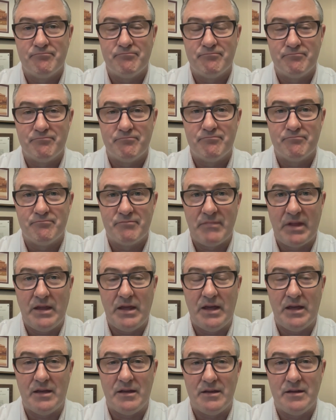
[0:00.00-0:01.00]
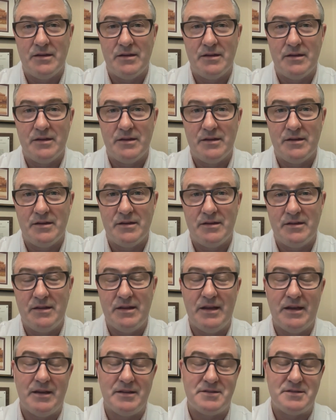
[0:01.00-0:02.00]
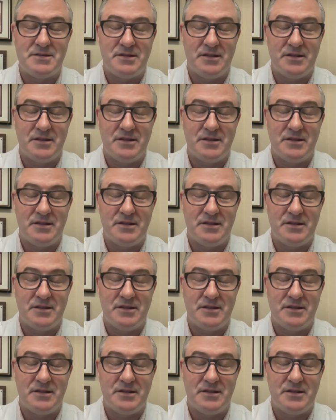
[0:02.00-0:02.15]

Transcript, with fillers: wait a little? Yeah, it's yeah